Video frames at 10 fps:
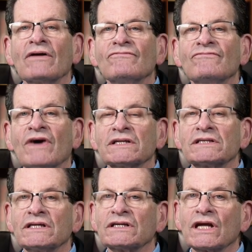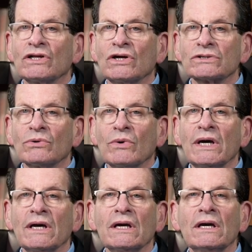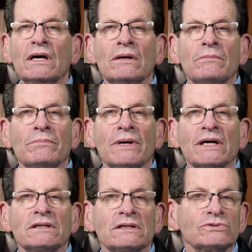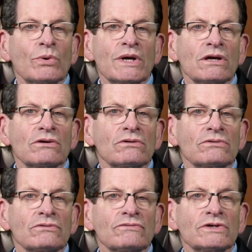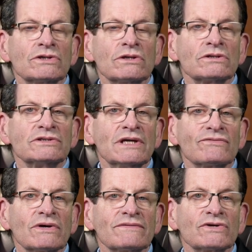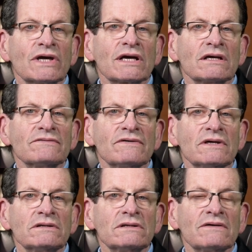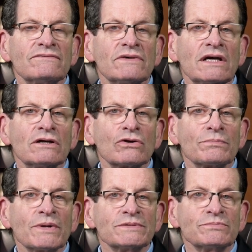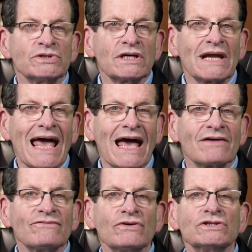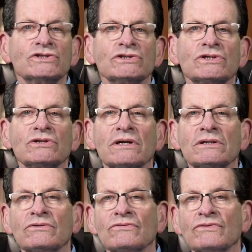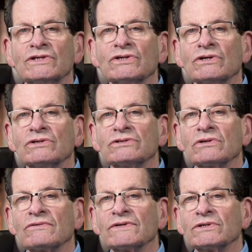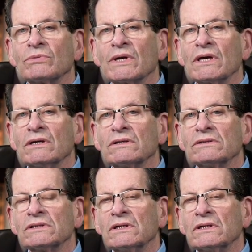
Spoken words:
Volatility along the way, but 20-year returns never ever negative. Have 800+% average returns over the 20 years,